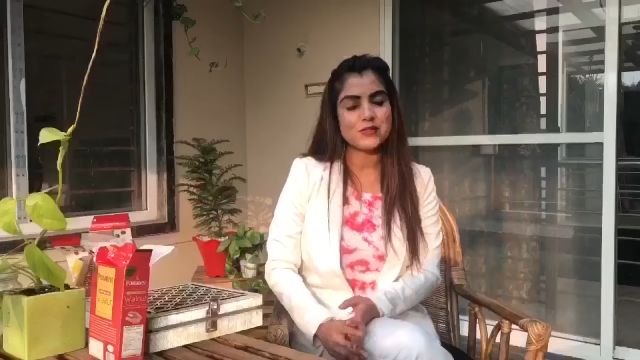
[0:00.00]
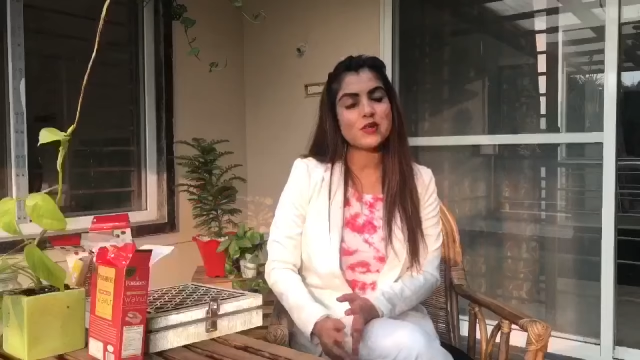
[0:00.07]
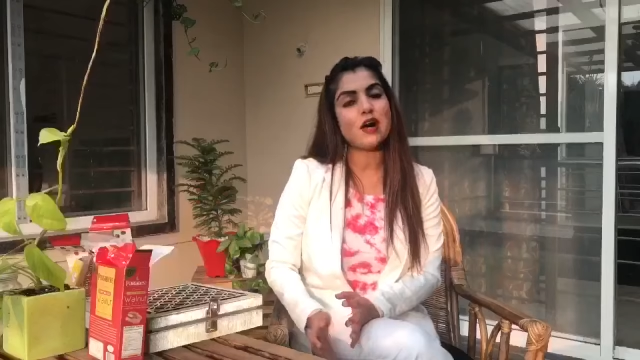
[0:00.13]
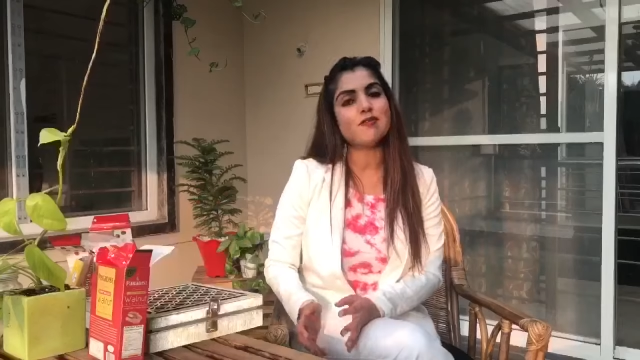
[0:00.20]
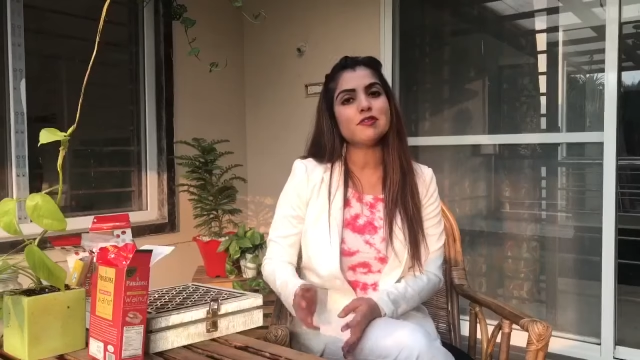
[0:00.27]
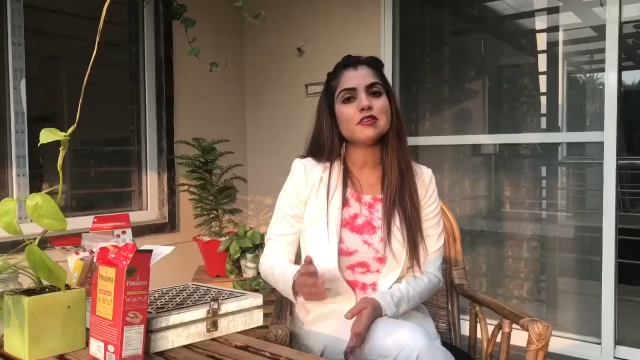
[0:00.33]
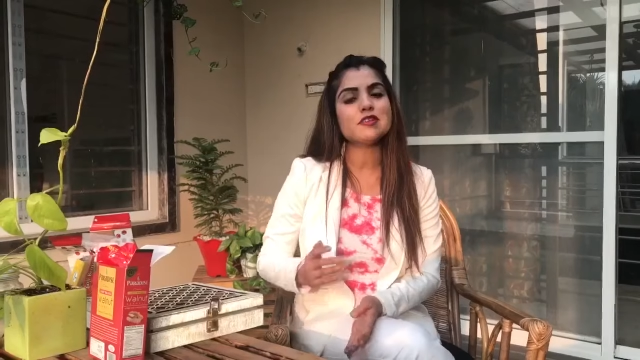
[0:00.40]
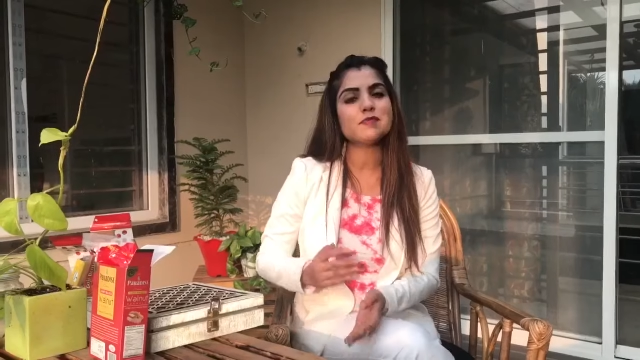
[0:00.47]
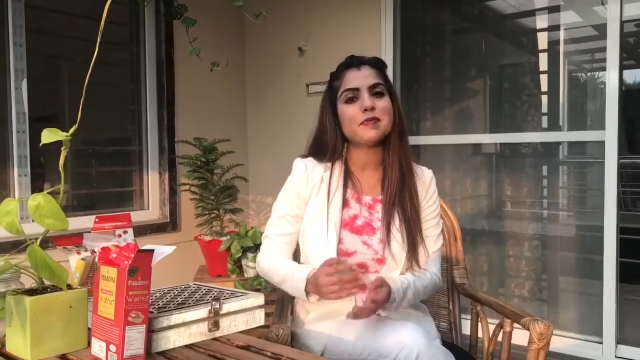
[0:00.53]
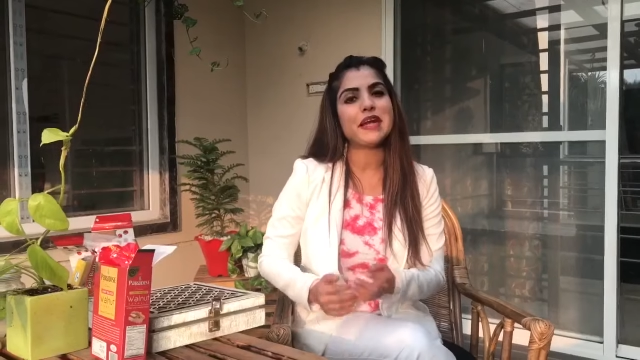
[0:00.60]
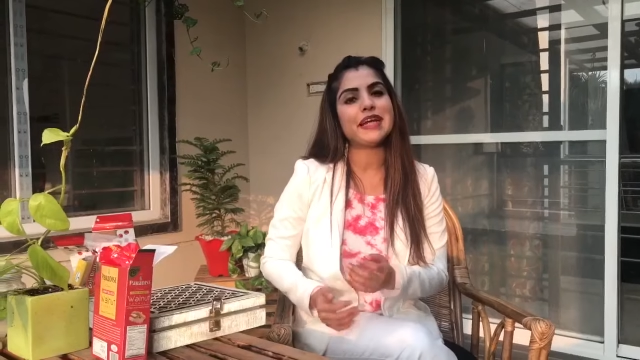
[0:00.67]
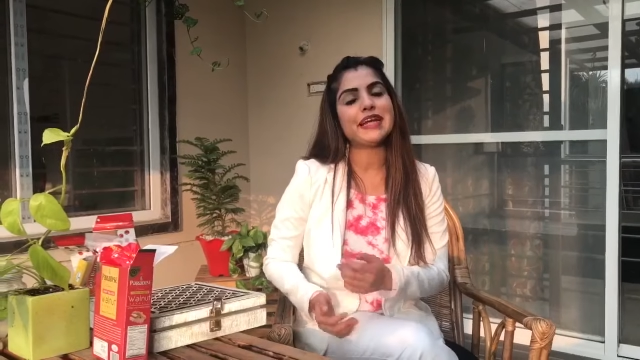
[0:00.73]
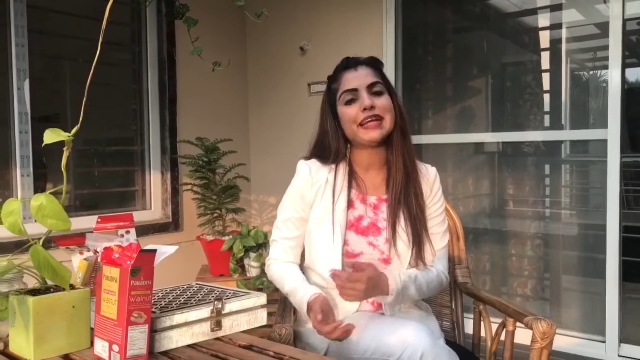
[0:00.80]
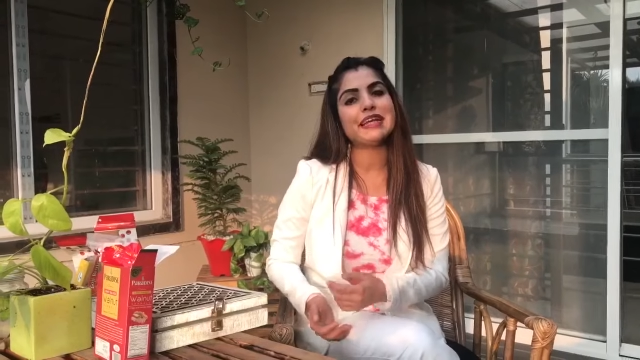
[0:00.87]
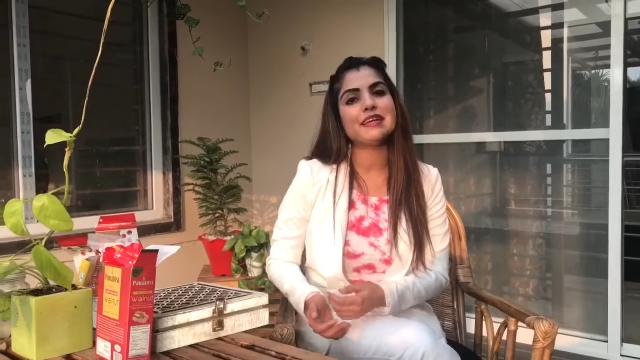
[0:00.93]
So after
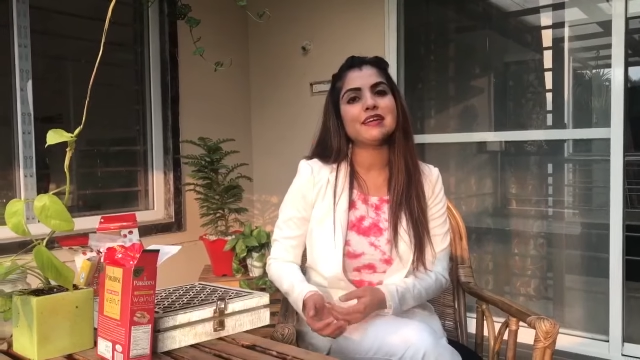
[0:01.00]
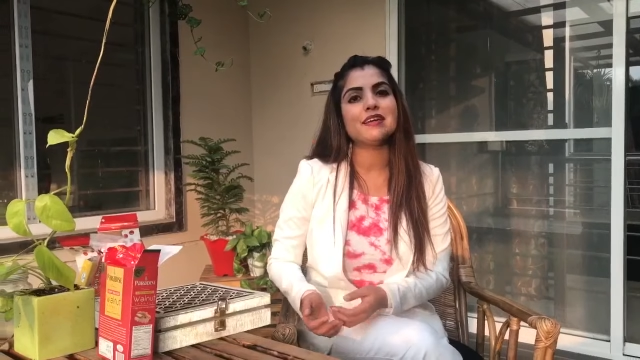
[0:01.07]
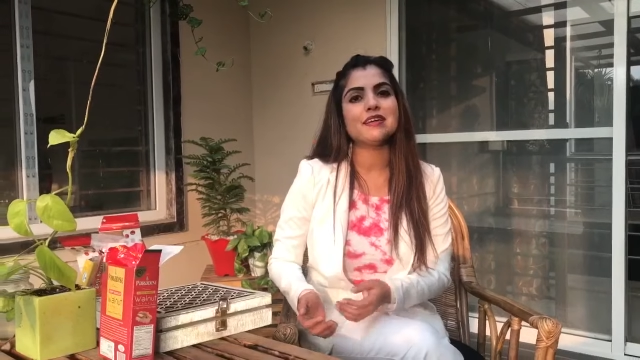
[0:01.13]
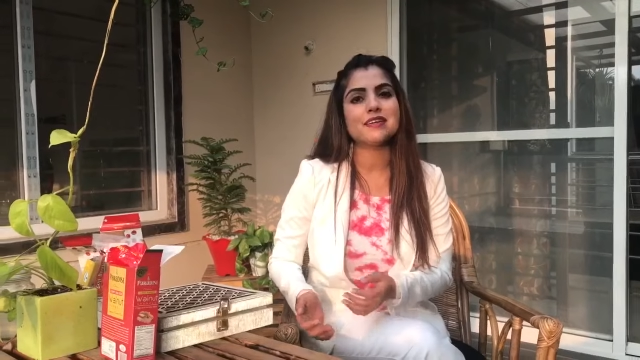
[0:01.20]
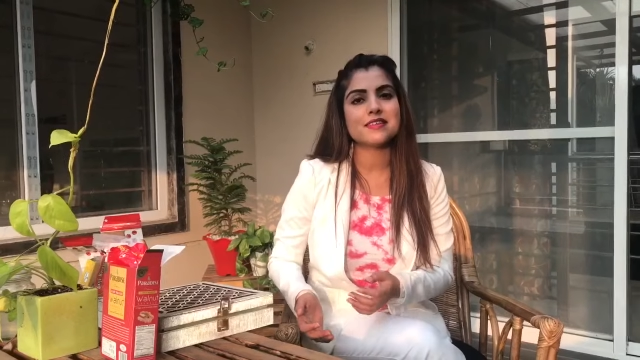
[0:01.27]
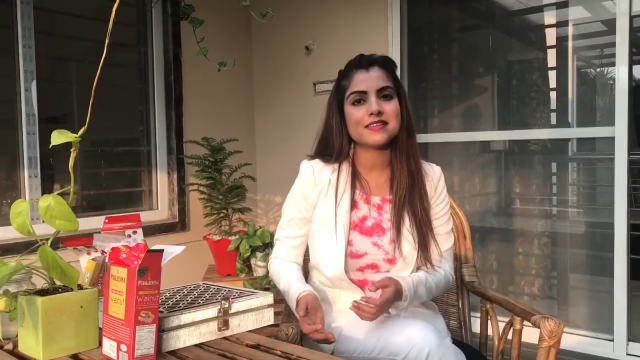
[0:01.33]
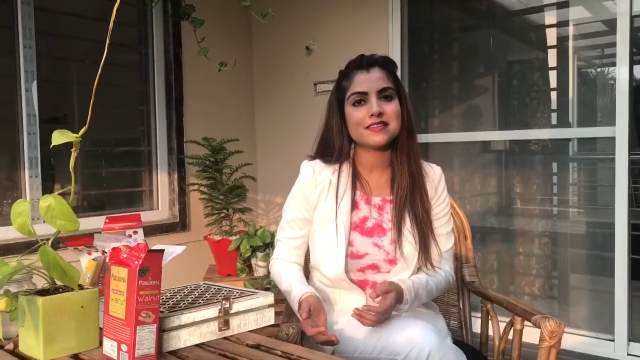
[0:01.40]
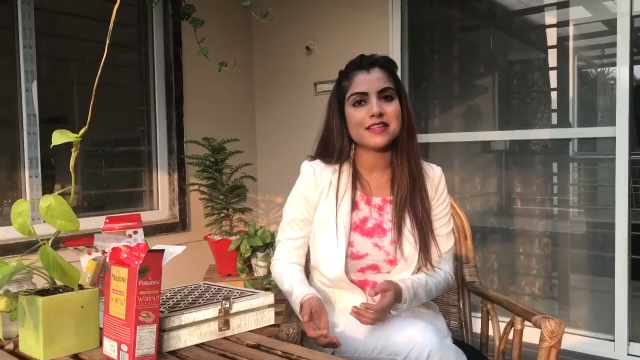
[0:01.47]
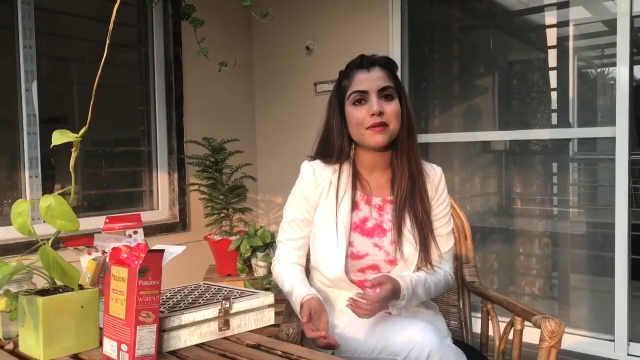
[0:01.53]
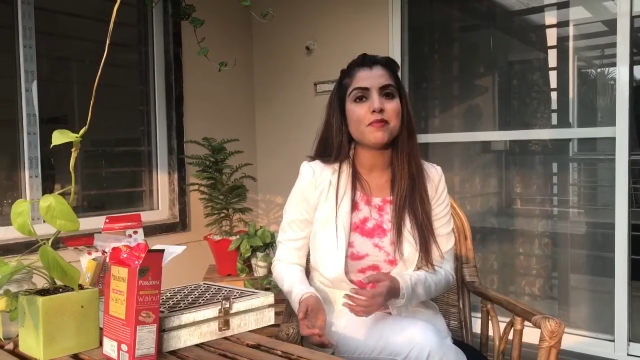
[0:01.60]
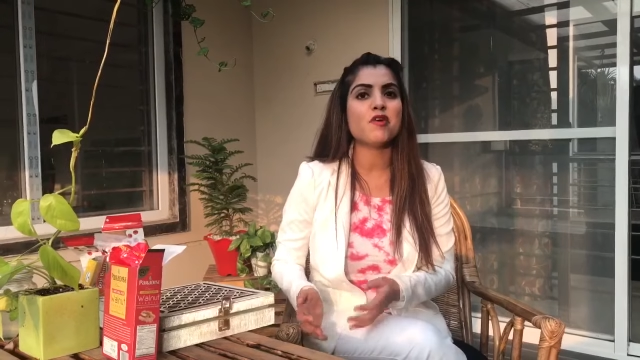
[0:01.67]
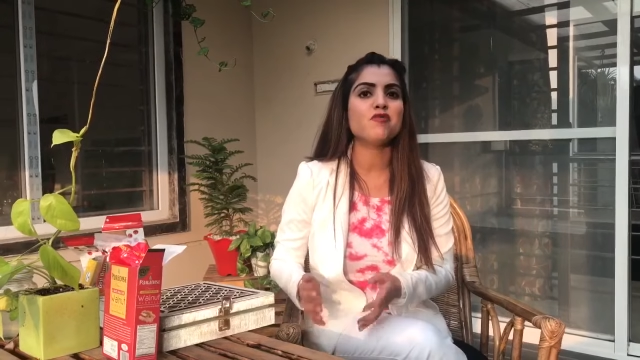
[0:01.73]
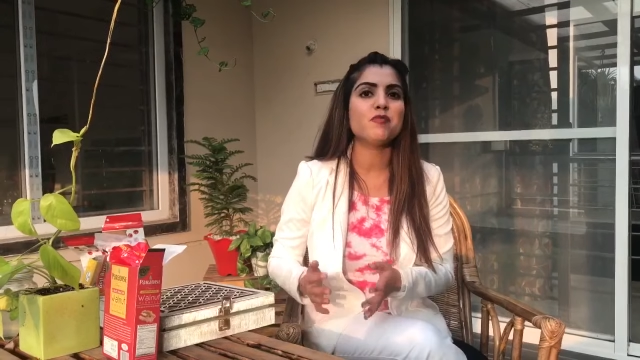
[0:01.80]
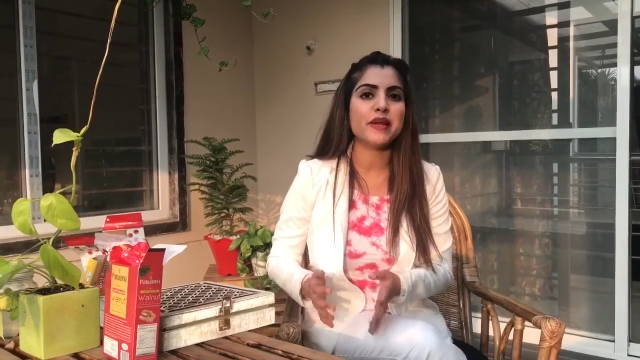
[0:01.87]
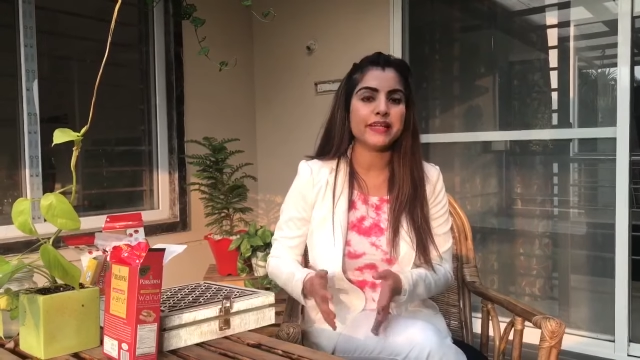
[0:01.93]
spending some
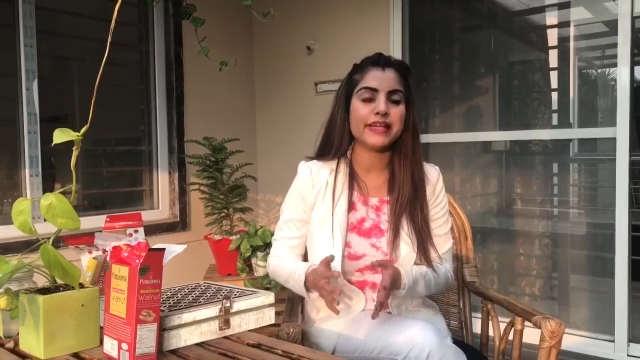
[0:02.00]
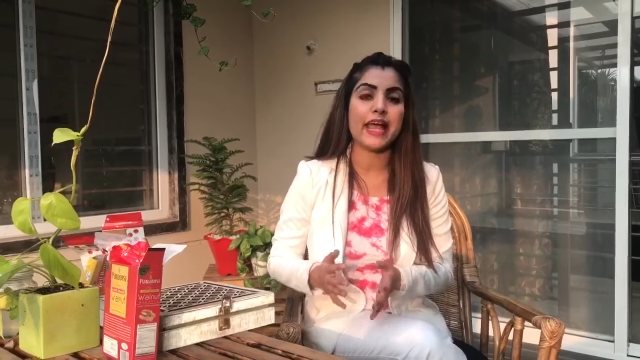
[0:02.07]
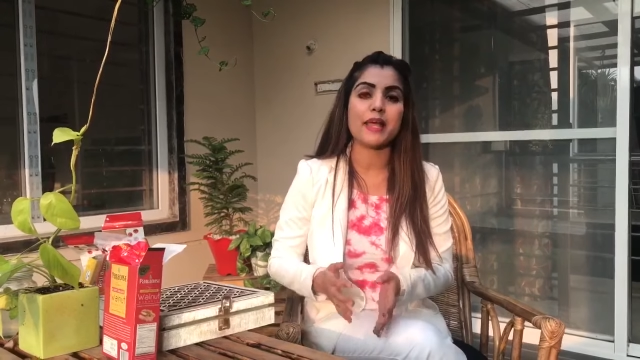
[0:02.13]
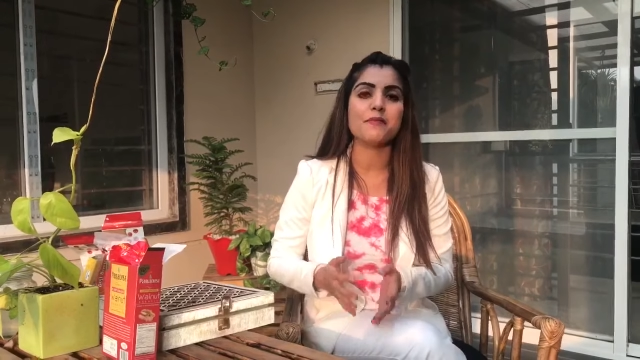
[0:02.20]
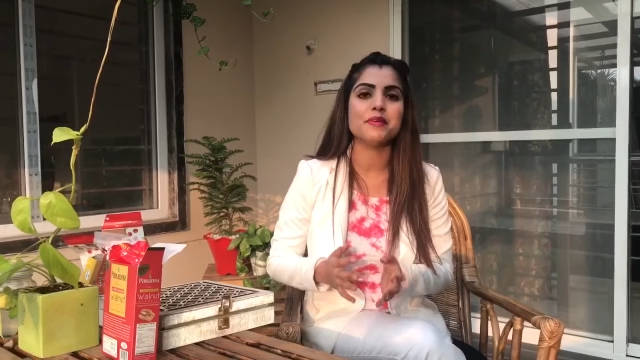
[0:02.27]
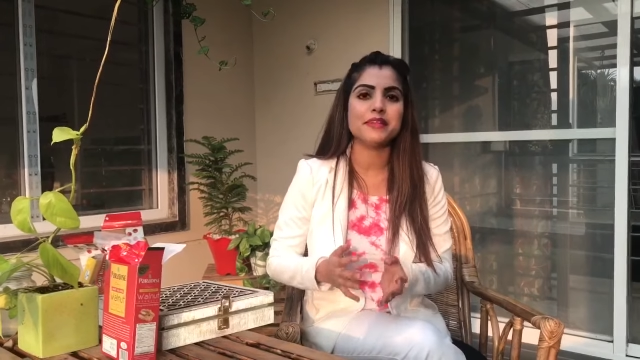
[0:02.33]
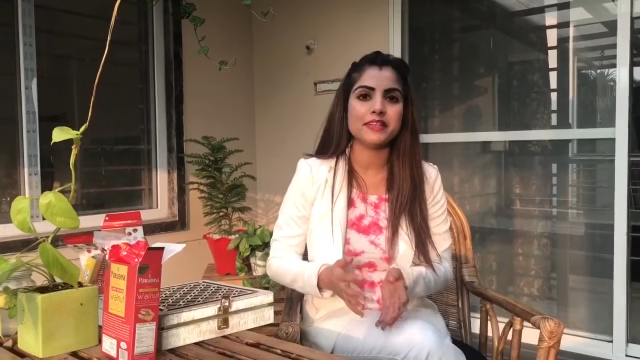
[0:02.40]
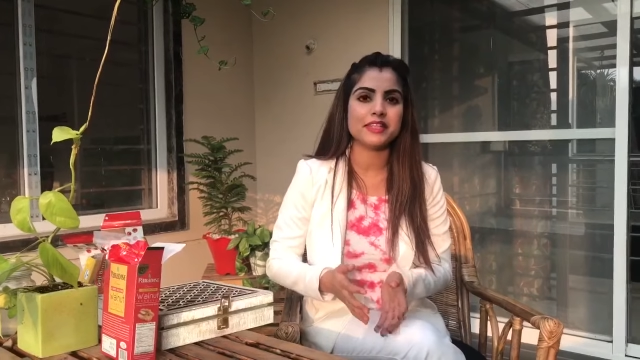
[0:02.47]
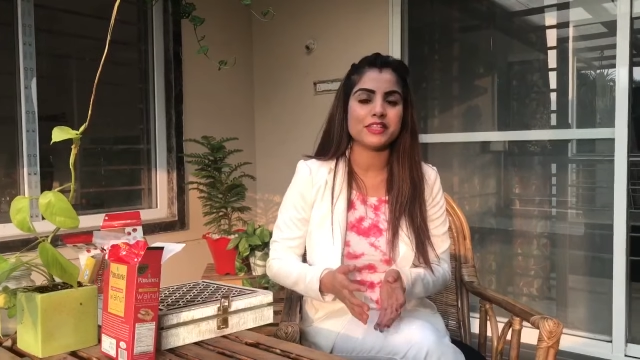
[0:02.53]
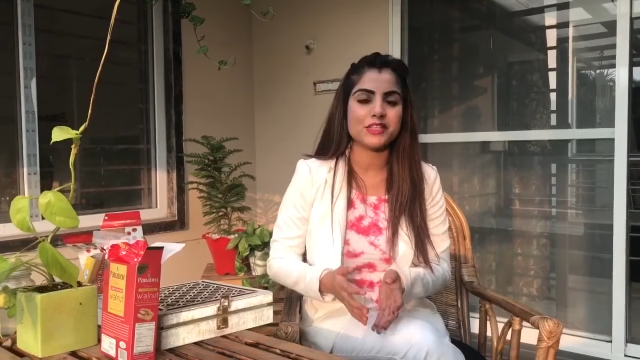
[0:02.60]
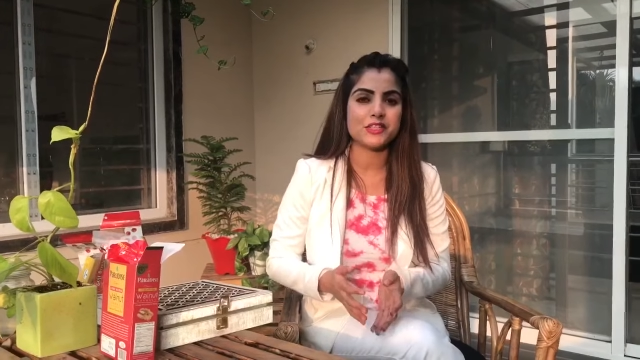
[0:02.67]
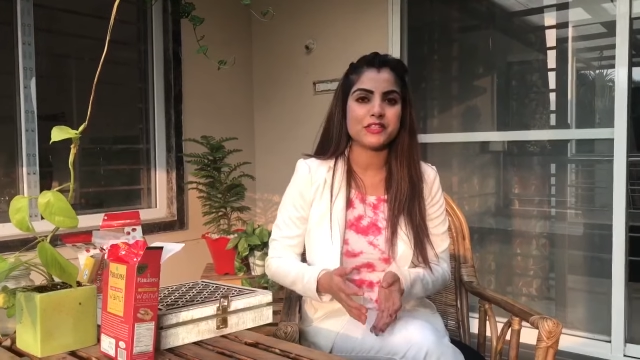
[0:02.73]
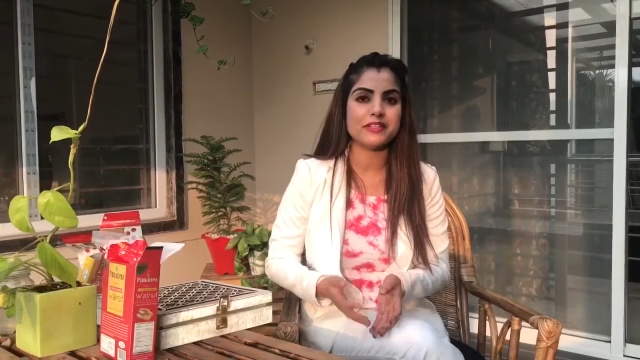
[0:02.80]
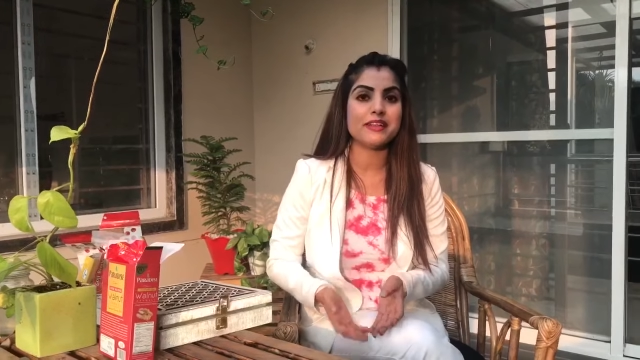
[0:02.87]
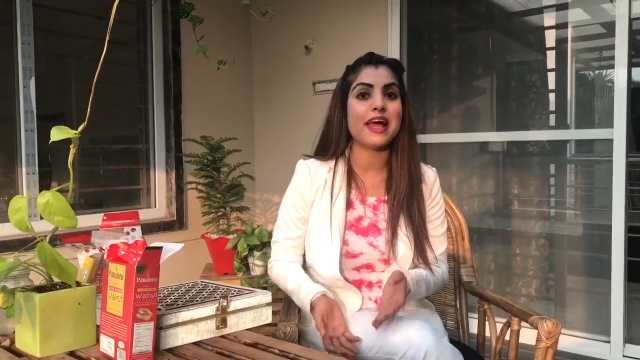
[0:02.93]
of my time in
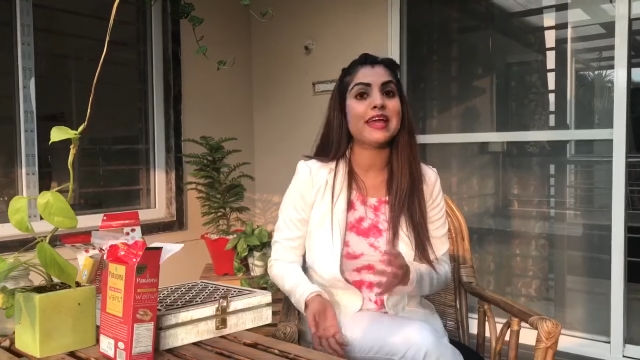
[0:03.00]
kitchen,